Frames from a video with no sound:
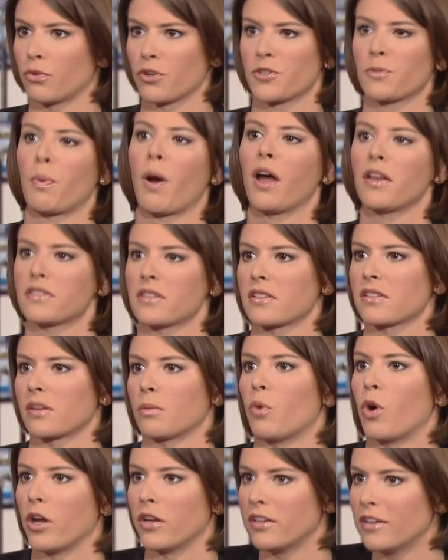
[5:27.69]
respond to
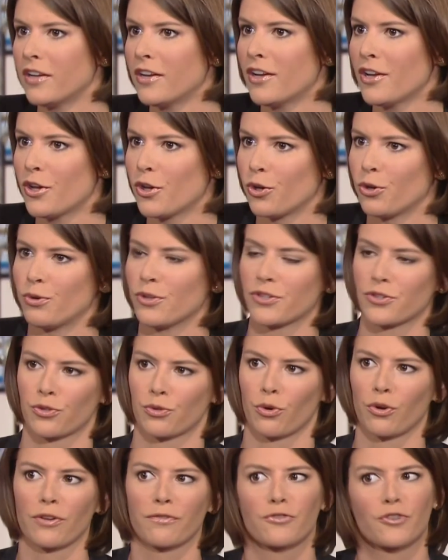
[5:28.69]
someone who is
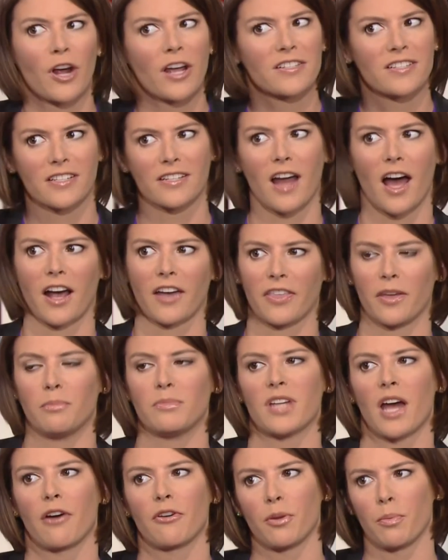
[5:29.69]
sort of trying to knock
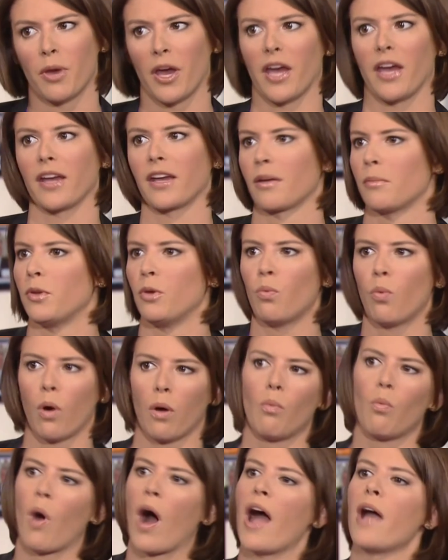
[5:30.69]
them down a peg. I mean,
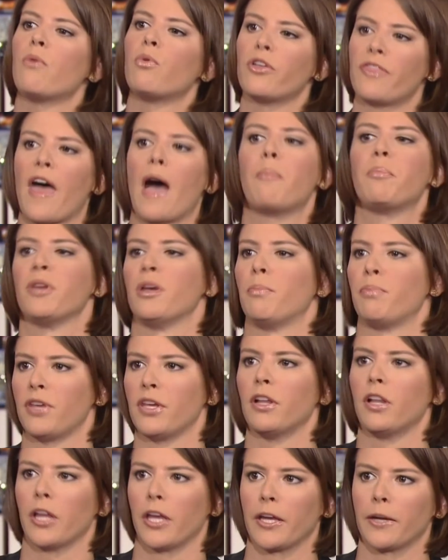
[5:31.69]
why would that be
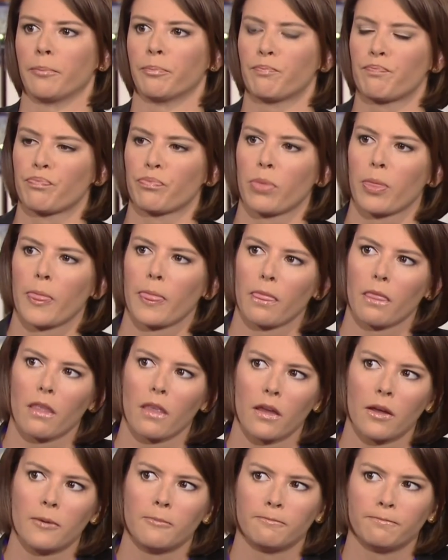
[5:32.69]
appealing? What's the reaction? If you
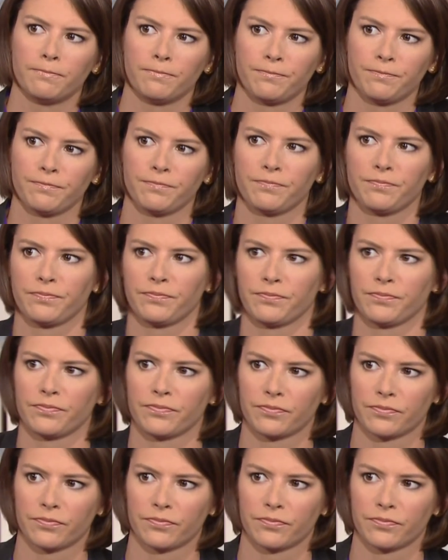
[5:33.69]
were running the ad, you were